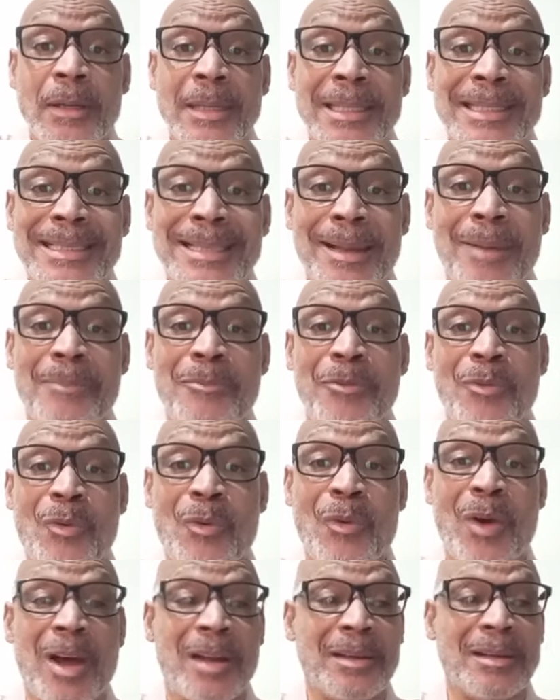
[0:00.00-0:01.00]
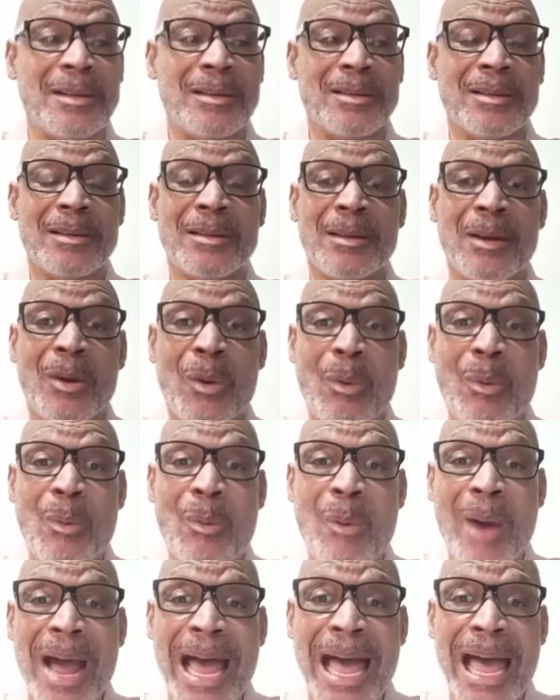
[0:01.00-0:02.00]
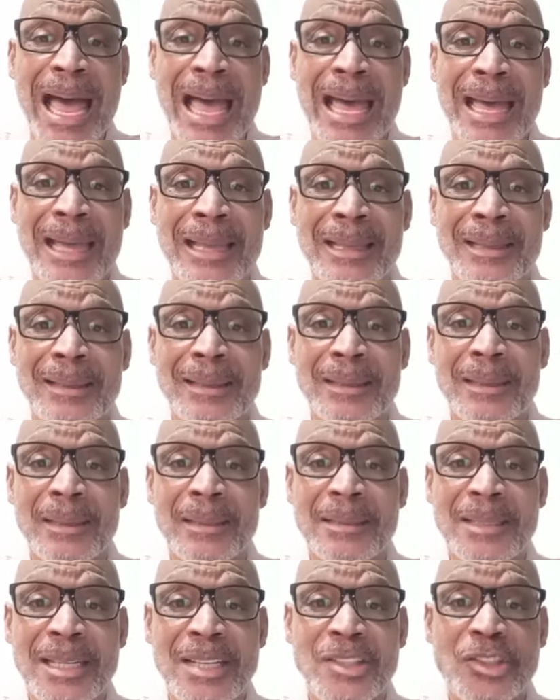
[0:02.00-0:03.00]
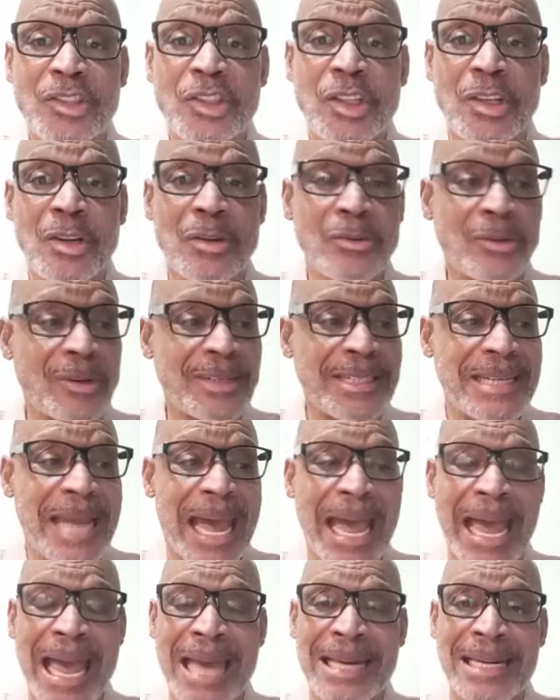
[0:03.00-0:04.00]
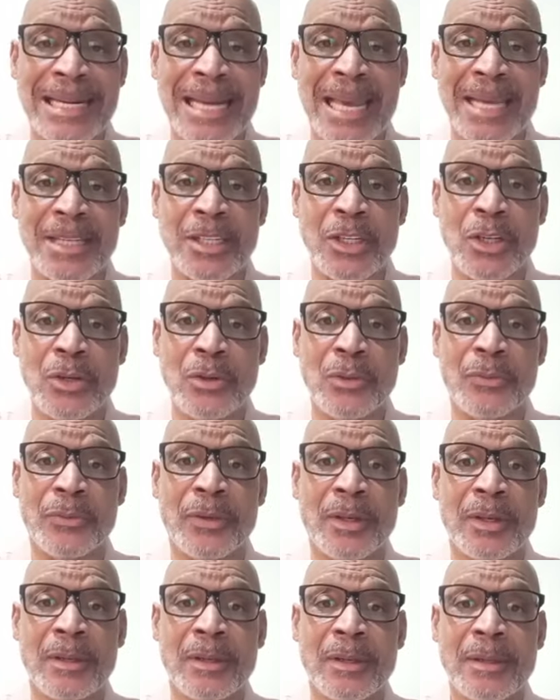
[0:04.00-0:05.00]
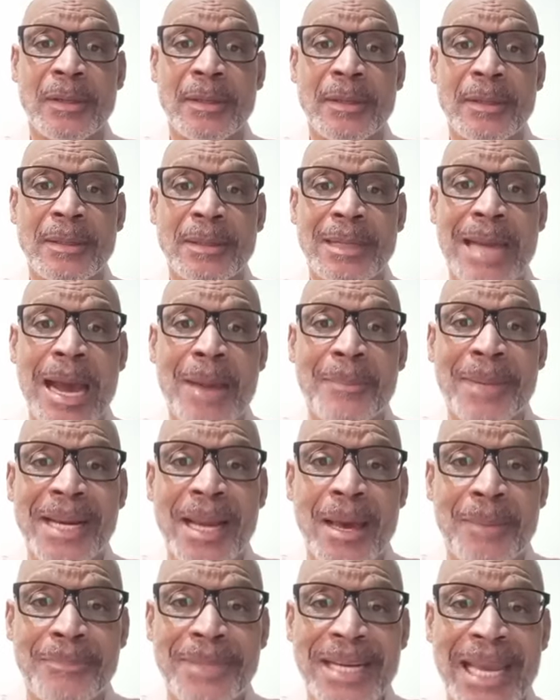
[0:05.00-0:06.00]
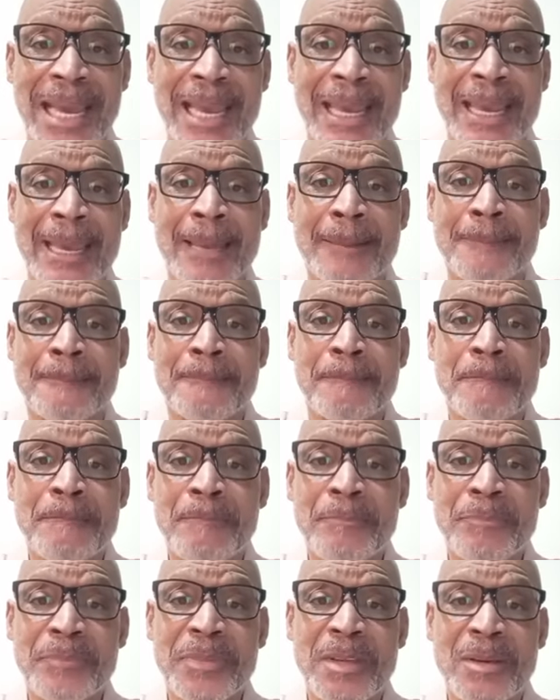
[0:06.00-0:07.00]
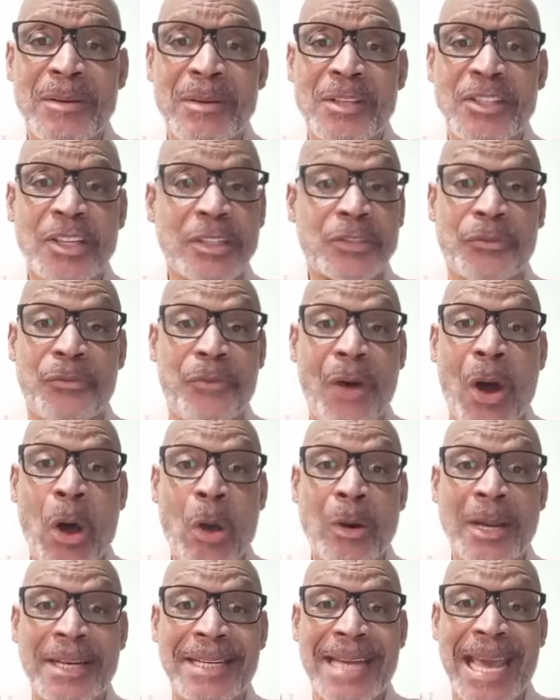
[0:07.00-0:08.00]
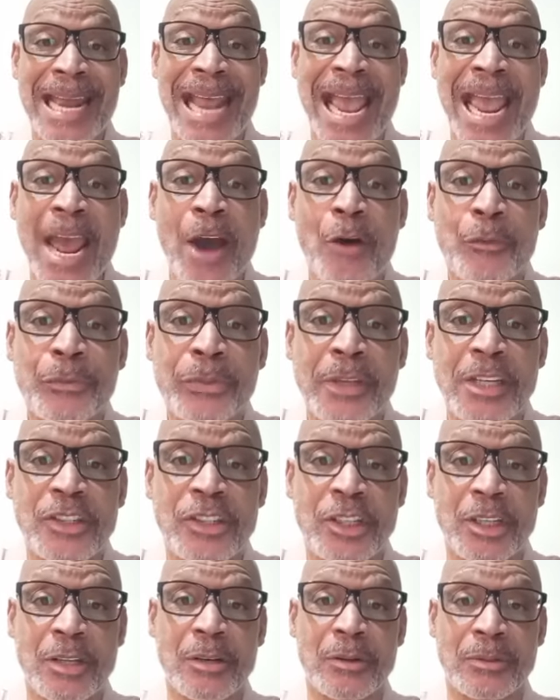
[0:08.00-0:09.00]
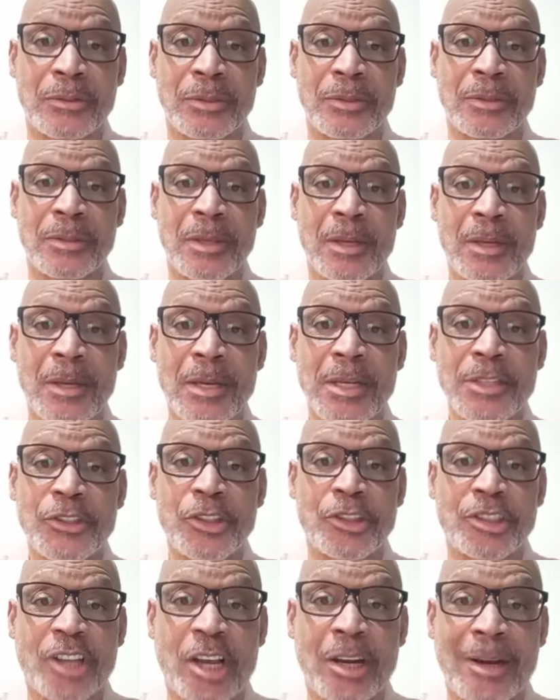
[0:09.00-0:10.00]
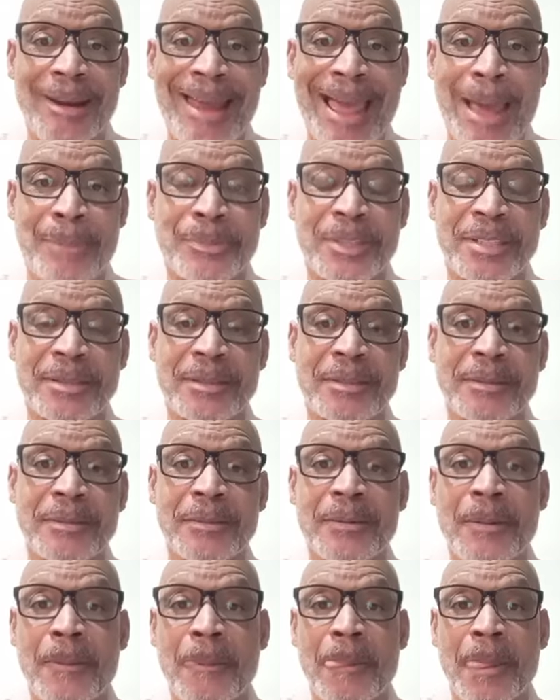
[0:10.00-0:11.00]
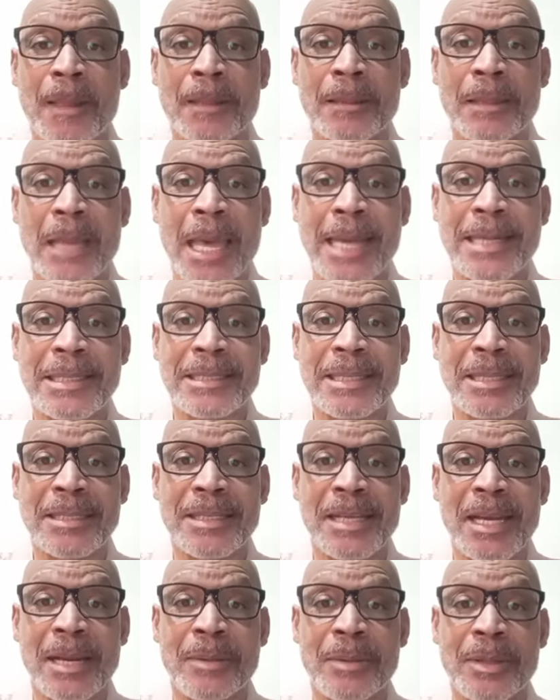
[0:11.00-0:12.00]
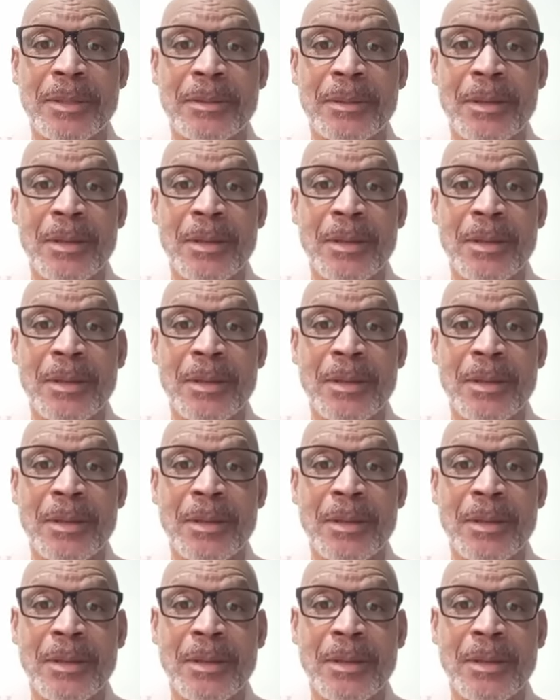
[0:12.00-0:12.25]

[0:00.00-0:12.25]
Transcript: Some wonder why these children dying in their youth, coming up dead, just falling dead, healthy children, just collapsing, ladies and gentlemen